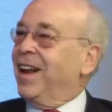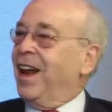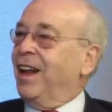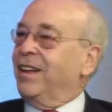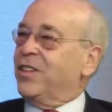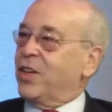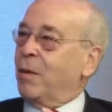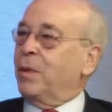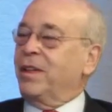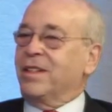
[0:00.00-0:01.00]
And the
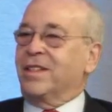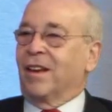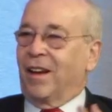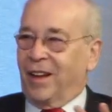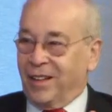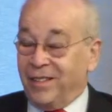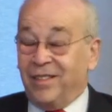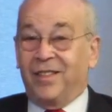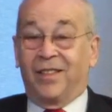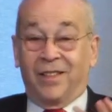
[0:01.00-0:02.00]
Japanese side,
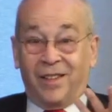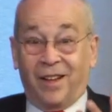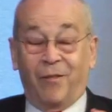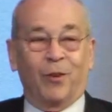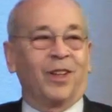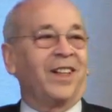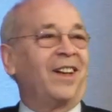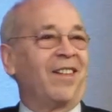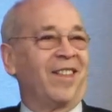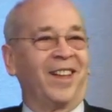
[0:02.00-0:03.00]
cleverly,
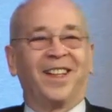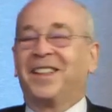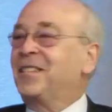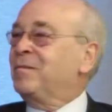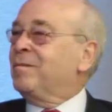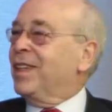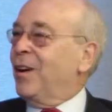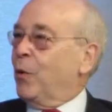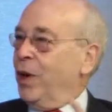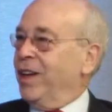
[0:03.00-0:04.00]
I think,
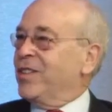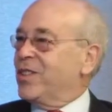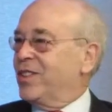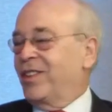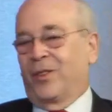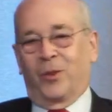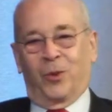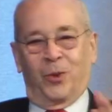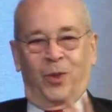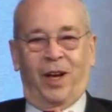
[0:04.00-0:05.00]
arranged
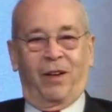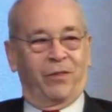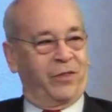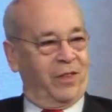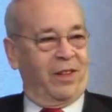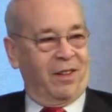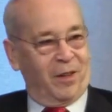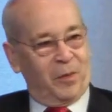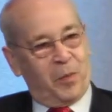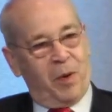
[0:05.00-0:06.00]
to have
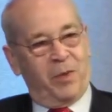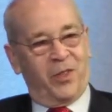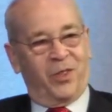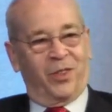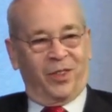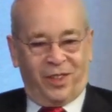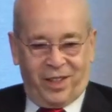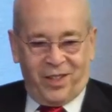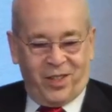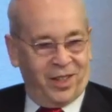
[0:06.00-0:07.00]
uh, Prime Minister
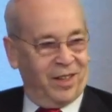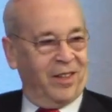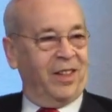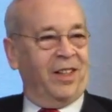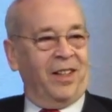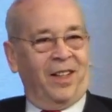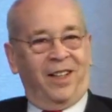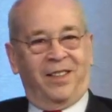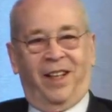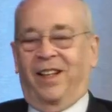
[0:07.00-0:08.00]
Kishida
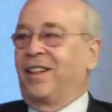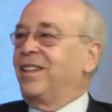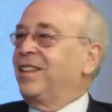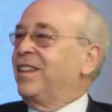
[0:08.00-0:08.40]
take